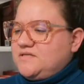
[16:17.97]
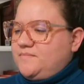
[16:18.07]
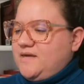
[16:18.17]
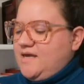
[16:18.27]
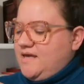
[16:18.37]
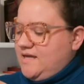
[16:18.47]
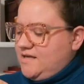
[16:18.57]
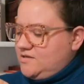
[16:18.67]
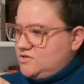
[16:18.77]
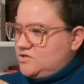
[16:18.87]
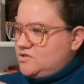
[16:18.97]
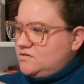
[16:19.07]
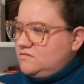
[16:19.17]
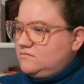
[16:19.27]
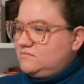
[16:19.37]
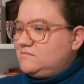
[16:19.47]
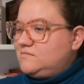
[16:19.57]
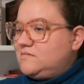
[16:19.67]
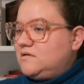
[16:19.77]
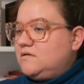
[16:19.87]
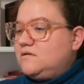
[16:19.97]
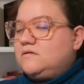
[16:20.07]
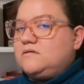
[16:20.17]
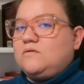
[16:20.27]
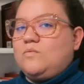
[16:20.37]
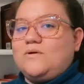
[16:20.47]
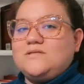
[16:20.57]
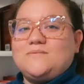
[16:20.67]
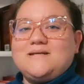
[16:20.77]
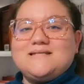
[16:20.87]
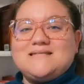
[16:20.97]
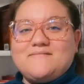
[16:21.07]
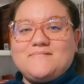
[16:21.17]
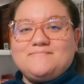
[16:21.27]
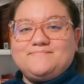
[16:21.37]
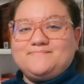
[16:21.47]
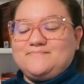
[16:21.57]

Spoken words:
to page 127.